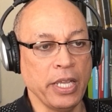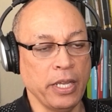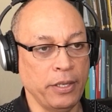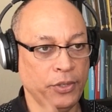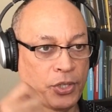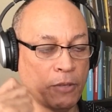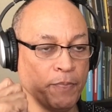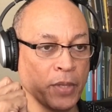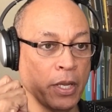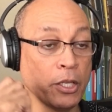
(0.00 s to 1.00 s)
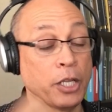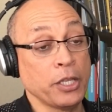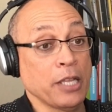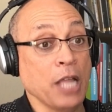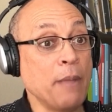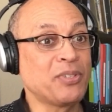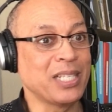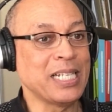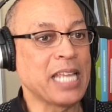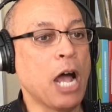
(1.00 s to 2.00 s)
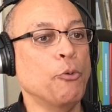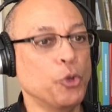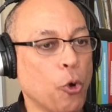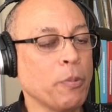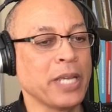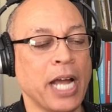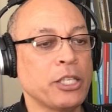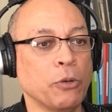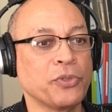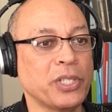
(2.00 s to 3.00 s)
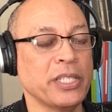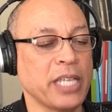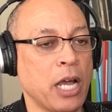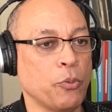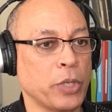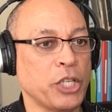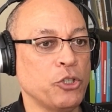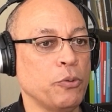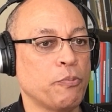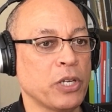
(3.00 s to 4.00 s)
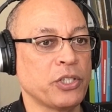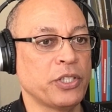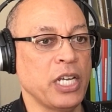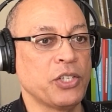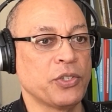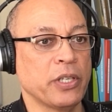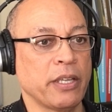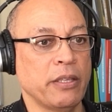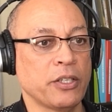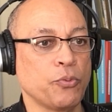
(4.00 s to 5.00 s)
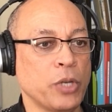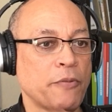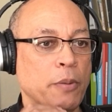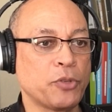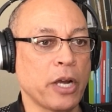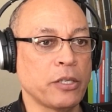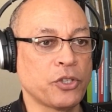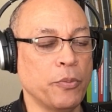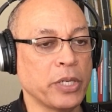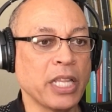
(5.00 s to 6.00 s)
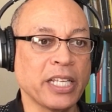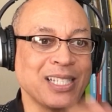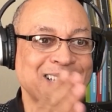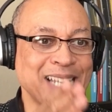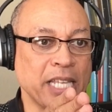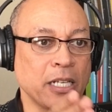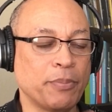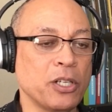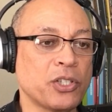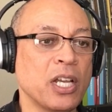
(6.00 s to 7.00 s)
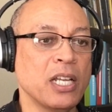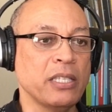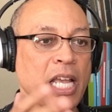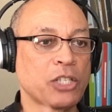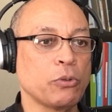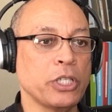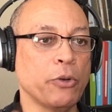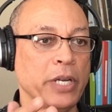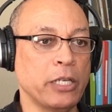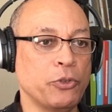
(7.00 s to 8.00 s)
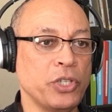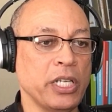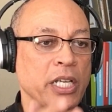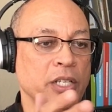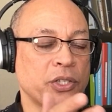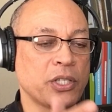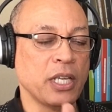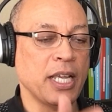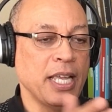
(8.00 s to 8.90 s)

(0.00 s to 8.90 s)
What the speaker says: is that I'm sitting down. Normally I don't sit down when I do presentations like this. Whenever I'm talking to someone, I like to stand up because naturally your energy is